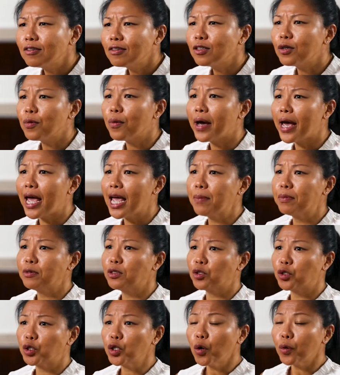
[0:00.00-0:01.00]
You are able
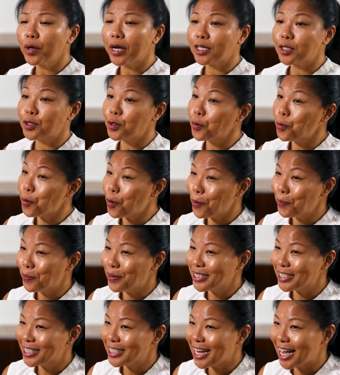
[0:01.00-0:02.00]
to showcase your warm
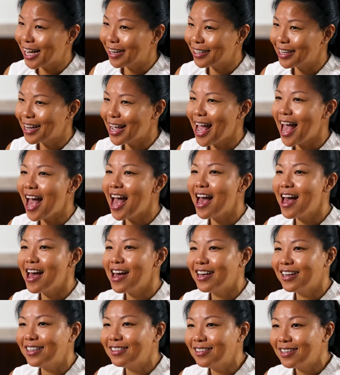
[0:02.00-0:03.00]
personality,
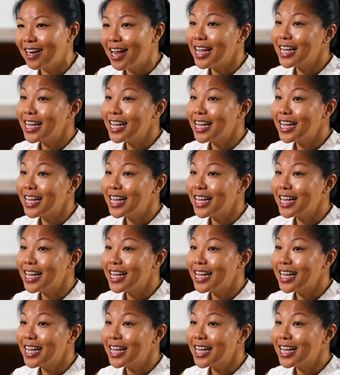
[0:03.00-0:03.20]
and